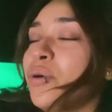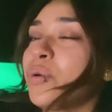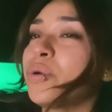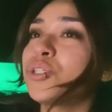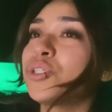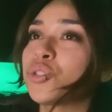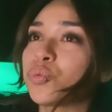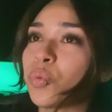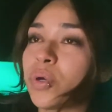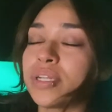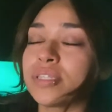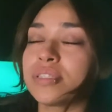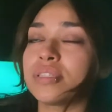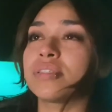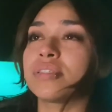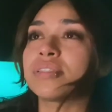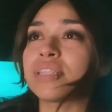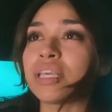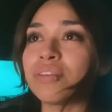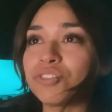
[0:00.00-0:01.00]
We just wanted to
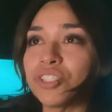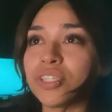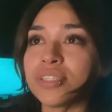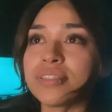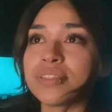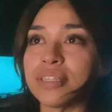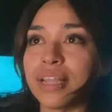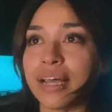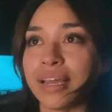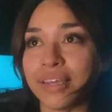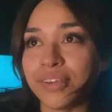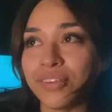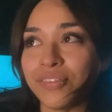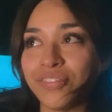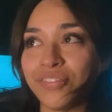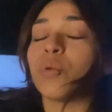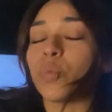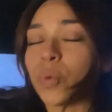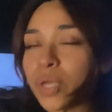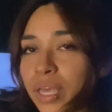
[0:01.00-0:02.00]
save Jay's life.
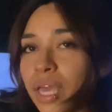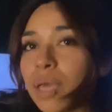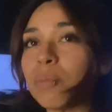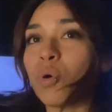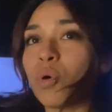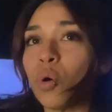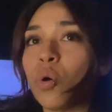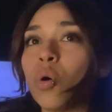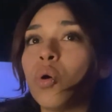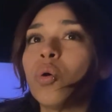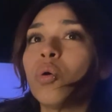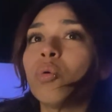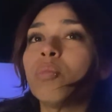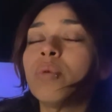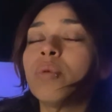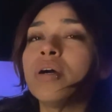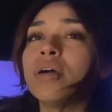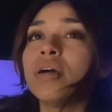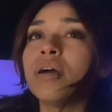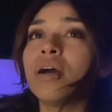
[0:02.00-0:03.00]
And we came
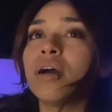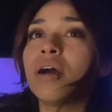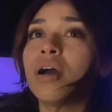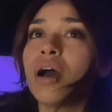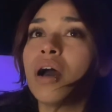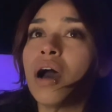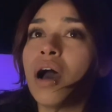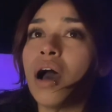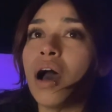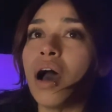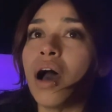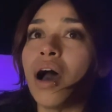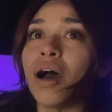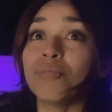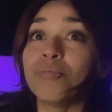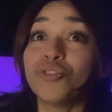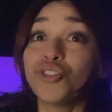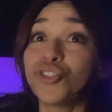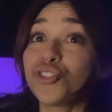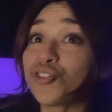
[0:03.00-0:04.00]
home,
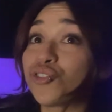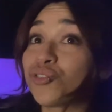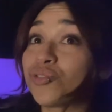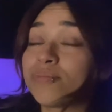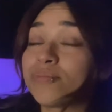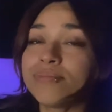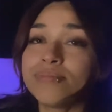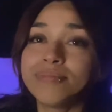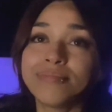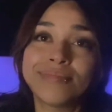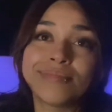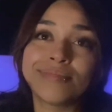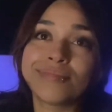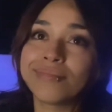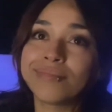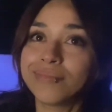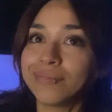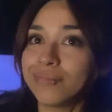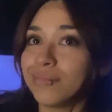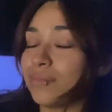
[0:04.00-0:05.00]
just
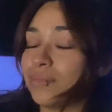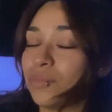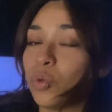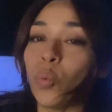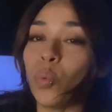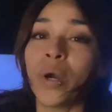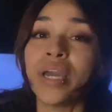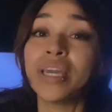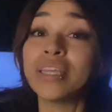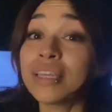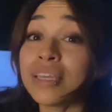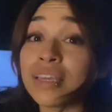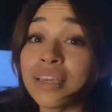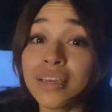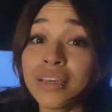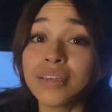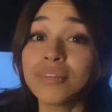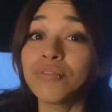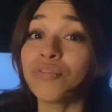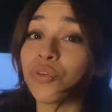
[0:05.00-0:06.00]

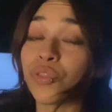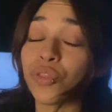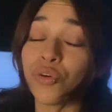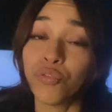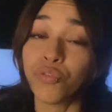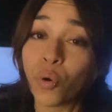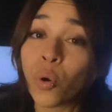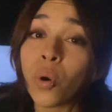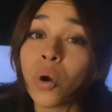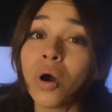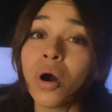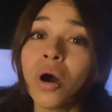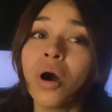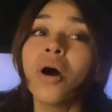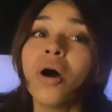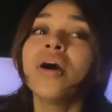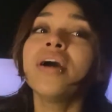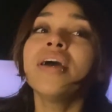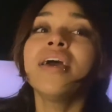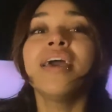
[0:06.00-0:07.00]
waiting for the phone
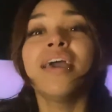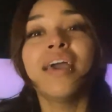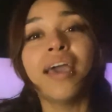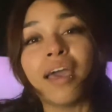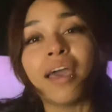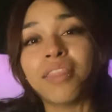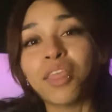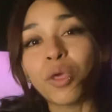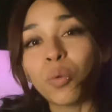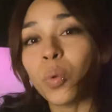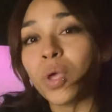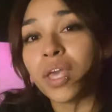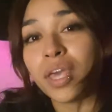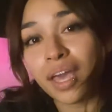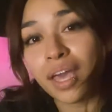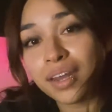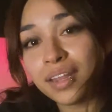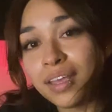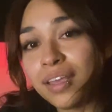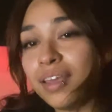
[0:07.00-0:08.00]
call, and then we
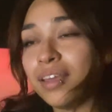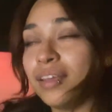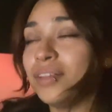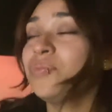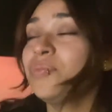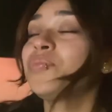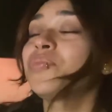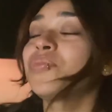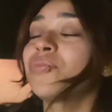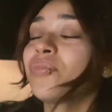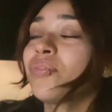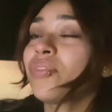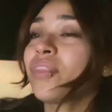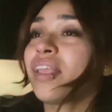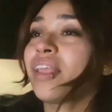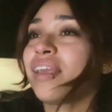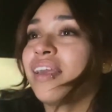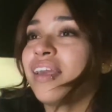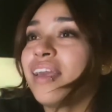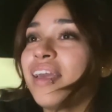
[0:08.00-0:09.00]
get it.
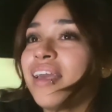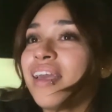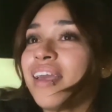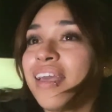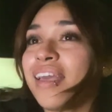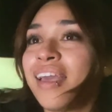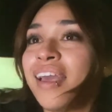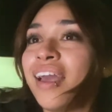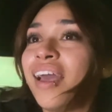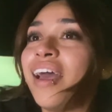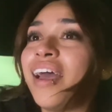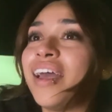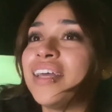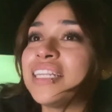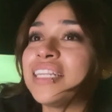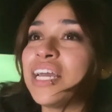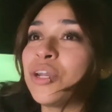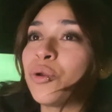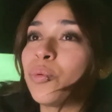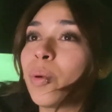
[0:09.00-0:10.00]

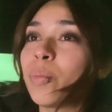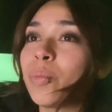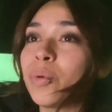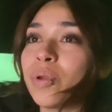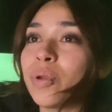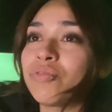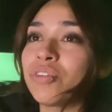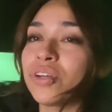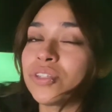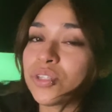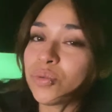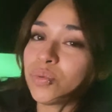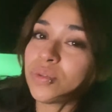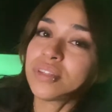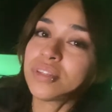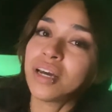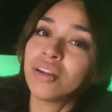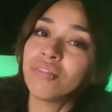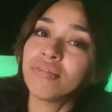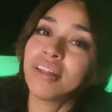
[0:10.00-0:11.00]
And I remember my fiance was
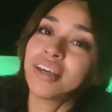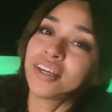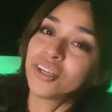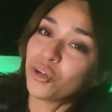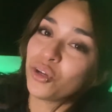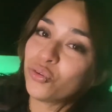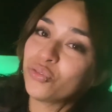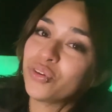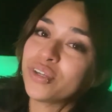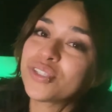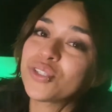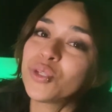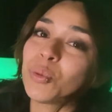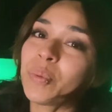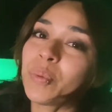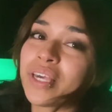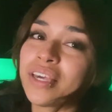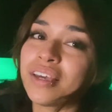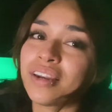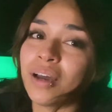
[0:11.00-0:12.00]
kind of like nervous to
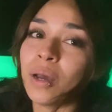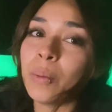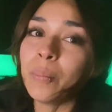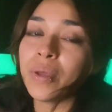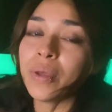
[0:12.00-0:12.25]
pick it up,